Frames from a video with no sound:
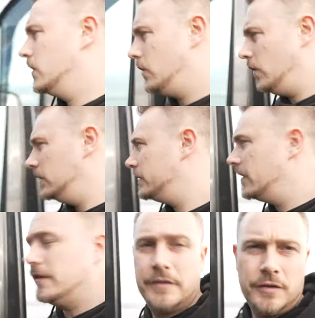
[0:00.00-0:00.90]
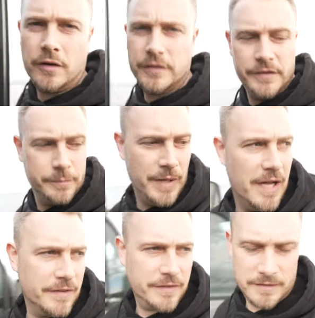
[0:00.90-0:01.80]
called the doctor's
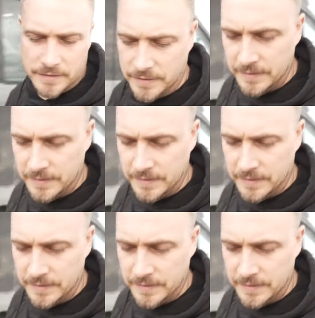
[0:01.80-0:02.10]
bath. I'm